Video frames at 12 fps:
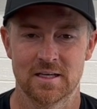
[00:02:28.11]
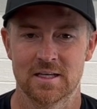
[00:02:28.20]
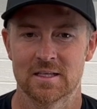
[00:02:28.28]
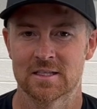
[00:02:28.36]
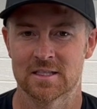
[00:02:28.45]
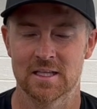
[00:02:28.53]

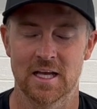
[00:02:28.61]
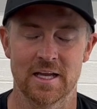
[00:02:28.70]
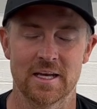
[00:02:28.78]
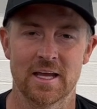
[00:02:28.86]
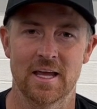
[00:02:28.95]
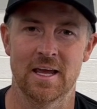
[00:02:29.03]
sled.
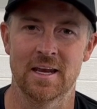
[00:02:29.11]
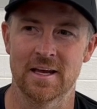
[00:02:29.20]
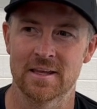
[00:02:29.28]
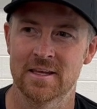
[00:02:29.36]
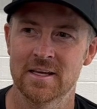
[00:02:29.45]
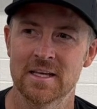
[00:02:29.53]
And I
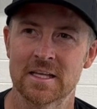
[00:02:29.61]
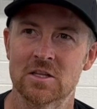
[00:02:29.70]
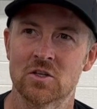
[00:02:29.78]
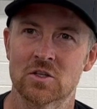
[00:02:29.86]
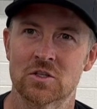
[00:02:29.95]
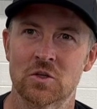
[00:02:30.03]
think it
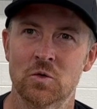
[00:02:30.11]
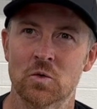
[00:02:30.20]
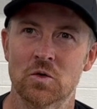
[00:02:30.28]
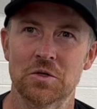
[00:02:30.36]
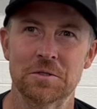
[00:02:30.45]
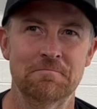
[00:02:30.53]
looks
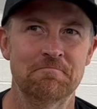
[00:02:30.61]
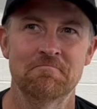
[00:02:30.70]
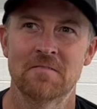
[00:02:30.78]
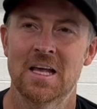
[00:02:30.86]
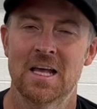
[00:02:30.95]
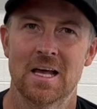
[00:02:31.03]
cool.
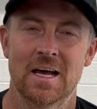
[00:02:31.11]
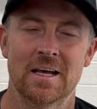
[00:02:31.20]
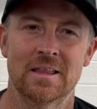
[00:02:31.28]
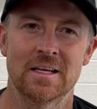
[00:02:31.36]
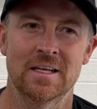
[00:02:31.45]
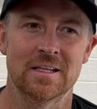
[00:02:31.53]
I
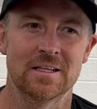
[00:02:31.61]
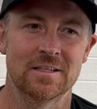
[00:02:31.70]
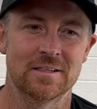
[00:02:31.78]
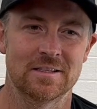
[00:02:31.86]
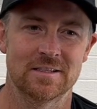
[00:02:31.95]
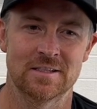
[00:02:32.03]
think it
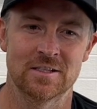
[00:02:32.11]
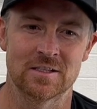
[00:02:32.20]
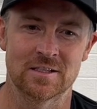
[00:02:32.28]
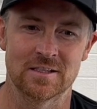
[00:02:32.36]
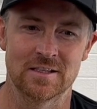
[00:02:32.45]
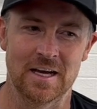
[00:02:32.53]
just,
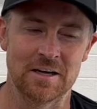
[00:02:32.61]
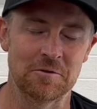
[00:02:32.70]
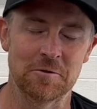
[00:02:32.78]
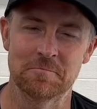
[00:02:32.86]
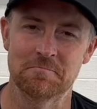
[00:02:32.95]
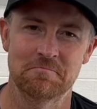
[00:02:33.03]
I don't
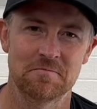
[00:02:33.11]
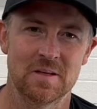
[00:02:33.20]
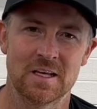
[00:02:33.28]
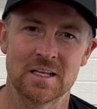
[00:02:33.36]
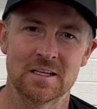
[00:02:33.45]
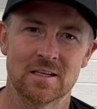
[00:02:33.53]
know.
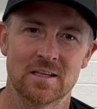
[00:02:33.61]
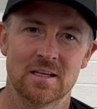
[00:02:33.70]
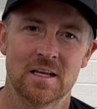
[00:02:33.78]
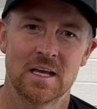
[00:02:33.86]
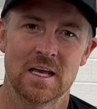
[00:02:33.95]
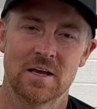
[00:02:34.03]
It
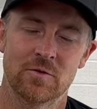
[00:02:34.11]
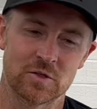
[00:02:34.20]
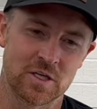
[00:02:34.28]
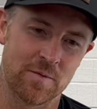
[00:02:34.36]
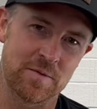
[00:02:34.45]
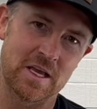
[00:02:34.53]
was
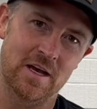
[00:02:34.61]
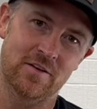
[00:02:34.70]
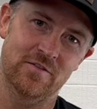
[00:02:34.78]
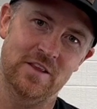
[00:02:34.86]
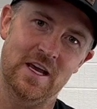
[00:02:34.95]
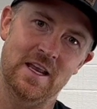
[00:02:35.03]
coming out
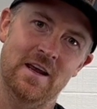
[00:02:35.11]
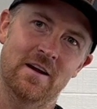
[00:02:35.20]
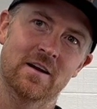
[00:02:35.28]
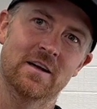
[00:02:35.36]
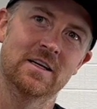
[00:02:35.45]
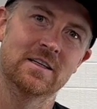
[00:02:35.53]
of that
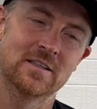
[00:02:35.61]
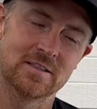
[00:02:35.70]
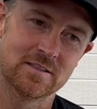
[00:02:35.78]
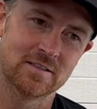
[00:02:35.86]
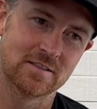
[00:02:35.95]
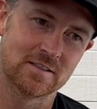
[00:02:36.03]
era.
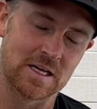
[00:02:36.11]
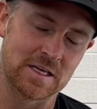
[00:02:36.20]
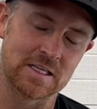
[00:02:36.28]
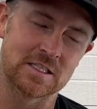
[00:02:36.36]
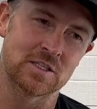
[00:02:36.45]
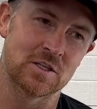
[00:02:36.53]
I
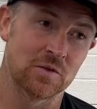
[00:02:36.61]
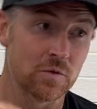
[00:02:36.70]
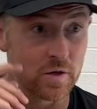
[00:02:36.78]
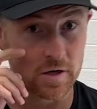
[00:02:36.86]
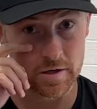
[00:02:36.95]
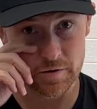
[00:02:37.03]
guess Skidoo had
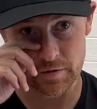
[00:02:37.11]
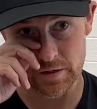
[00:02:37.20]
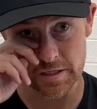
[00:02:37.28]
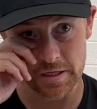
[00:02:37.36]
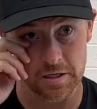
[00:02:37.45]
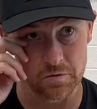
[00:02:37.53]
already really
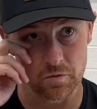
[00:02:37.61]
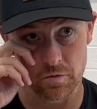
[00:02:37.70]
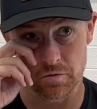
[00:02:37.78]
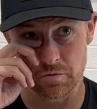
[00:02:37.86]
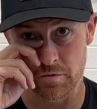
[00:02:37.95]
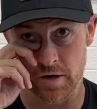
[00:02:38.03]
gone
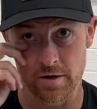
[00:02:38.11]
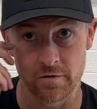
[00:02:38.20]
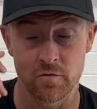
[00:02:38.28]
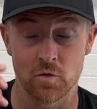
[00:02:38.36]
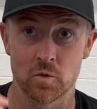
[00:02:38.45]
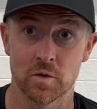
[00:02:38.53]
right or
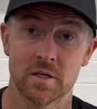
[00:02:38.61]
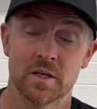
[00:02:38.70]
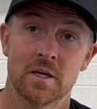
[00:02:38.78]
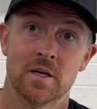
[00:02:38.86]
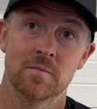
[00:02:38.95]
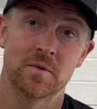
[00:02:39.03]
forward.
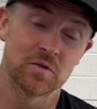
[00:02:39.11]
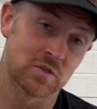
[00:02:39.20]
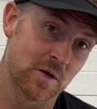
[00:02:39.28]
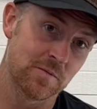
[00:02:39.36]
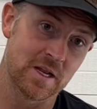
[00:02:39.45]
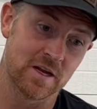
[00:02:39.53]
But it was
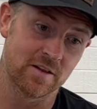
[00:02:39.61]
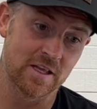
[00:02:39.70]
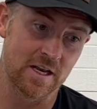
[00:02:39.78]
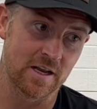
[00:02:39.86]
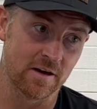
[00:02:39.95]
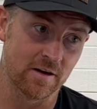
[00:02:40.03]
coming out of
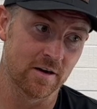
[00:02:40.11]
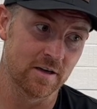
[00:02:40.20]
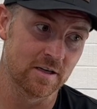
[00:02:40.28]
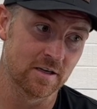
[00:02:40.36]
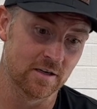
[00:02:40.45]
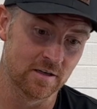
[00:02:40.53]
that
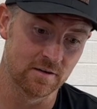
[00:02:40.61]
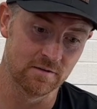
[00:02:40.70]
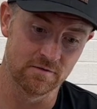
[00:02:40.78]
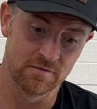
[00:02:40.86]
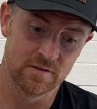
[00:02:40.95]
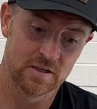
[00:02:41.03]
era
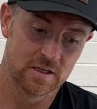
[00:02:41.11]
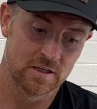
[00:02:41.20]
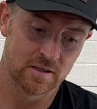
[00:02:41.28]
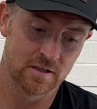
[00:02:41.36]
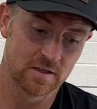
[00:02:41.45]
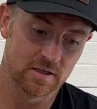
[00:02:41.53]
of
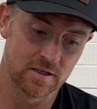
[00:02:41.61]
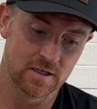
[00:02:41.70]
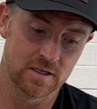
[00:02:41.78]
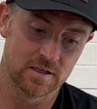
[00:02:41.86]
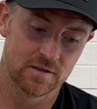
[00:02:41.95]
the